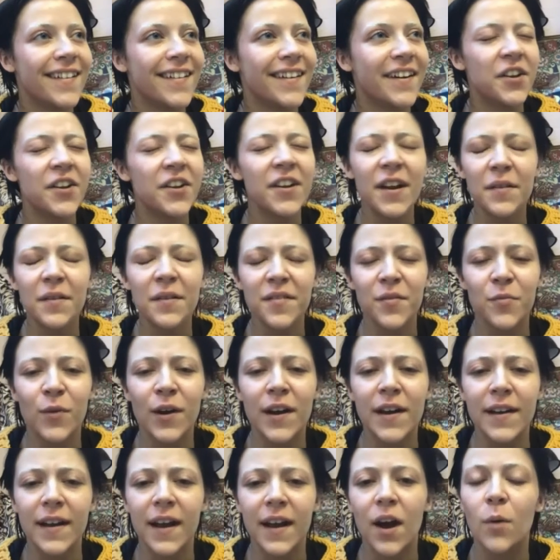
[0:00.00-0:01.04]
I don't know how to
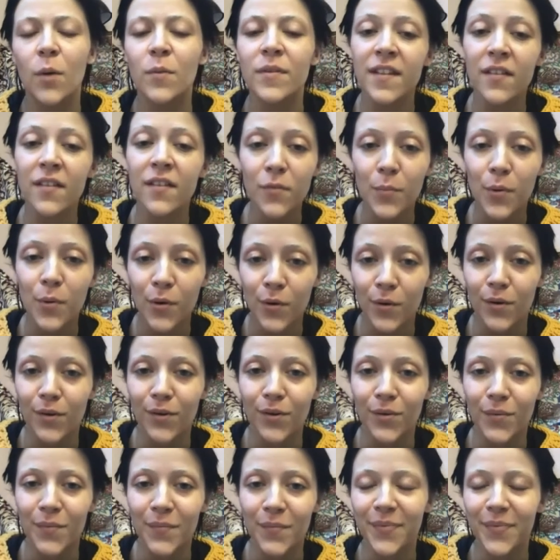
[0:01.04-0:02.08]
word it. I was never
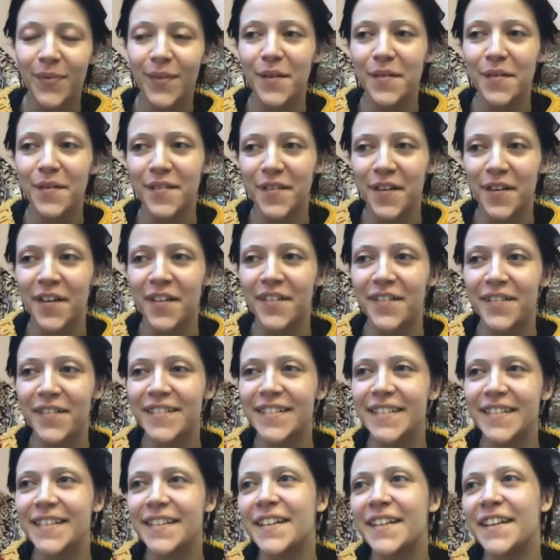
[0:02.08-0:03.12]
poor as a
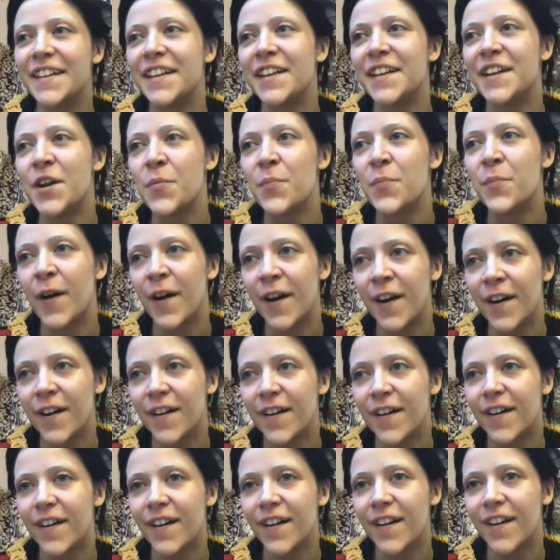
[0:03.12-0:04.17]
child,
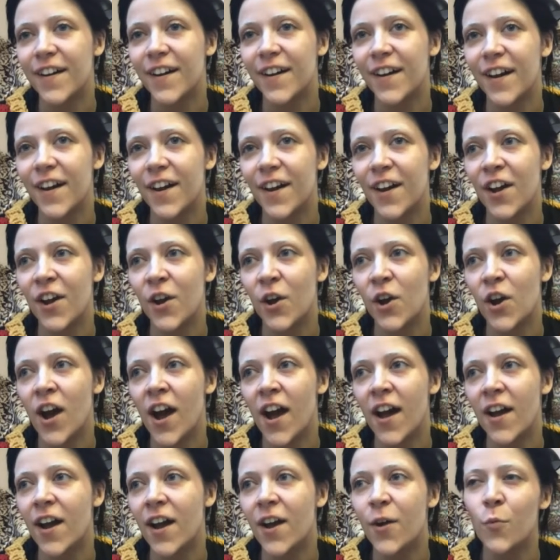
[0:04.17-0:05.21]
but
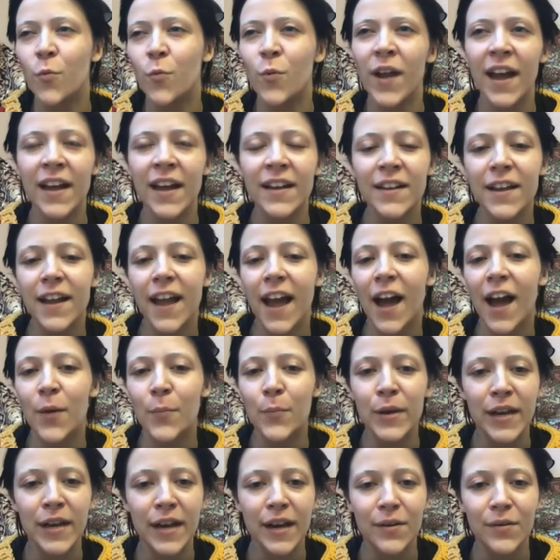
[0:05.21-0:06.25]
we had like
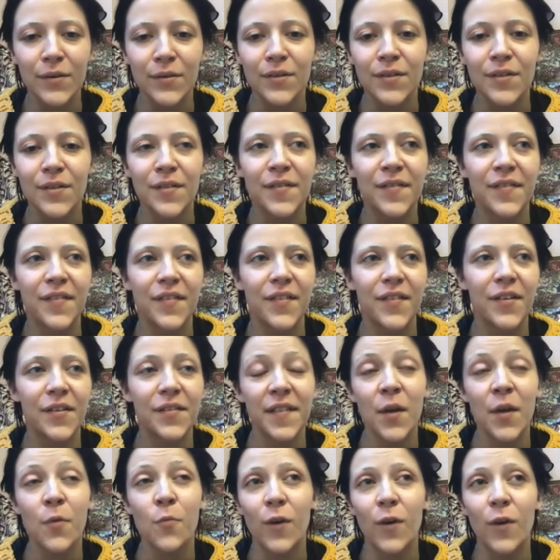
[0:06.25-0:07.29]
hand-me-downs.
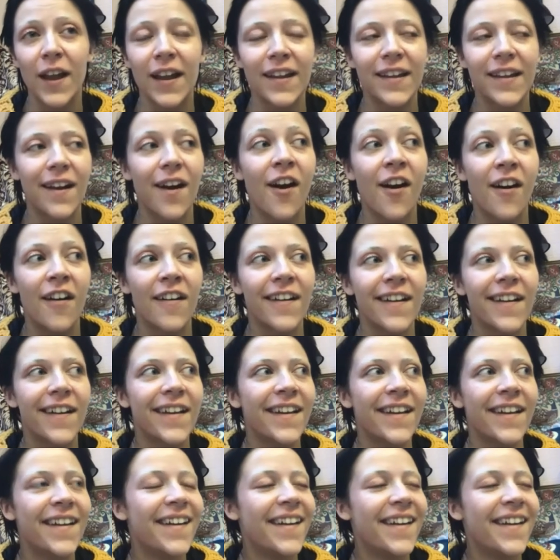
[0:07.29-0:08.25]
I